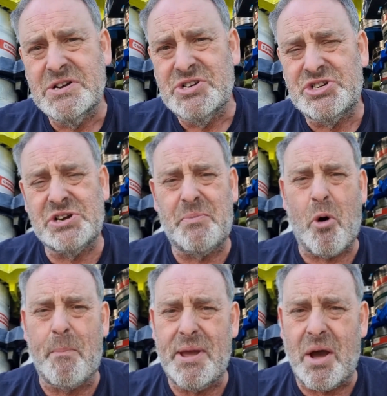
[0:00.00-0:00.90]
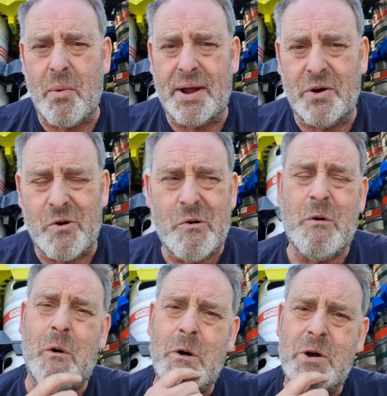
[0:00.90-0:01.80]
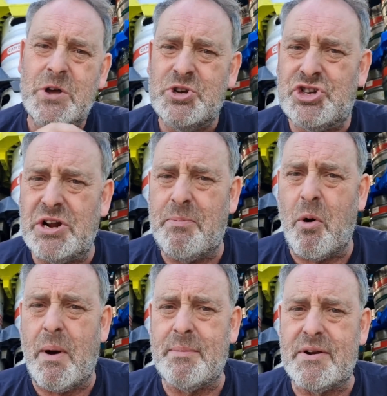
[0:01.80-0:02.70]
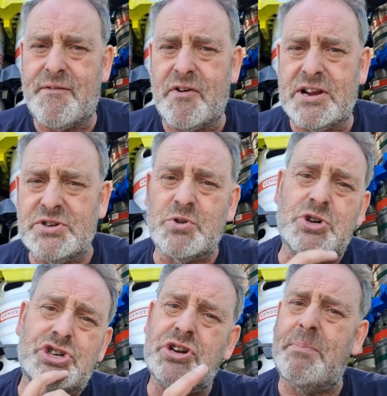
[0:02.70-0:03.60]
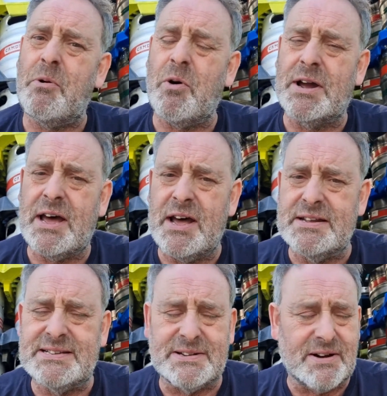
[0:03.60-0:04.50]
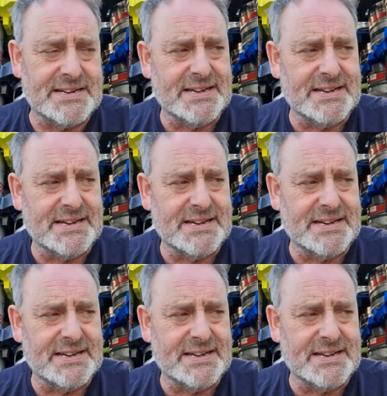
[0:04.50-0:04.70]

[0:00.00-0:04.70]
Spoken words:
should have bought a bigger one, or should have bought one with a fridge, or should have bought a curtainside,